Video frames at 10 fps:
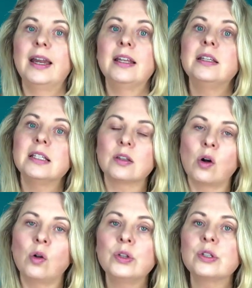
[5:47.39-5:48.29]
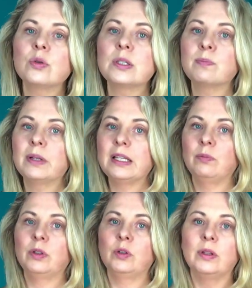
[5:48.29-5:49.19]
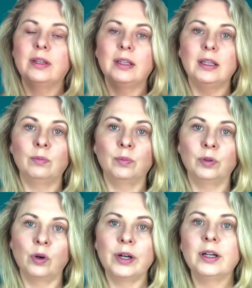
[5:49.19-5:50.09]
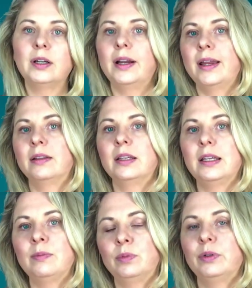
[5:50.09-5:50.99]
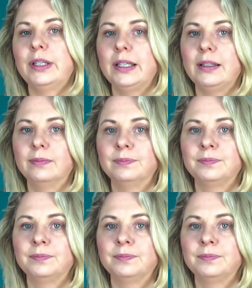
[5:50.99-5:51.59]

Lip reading: and is also split between the employer and the employee.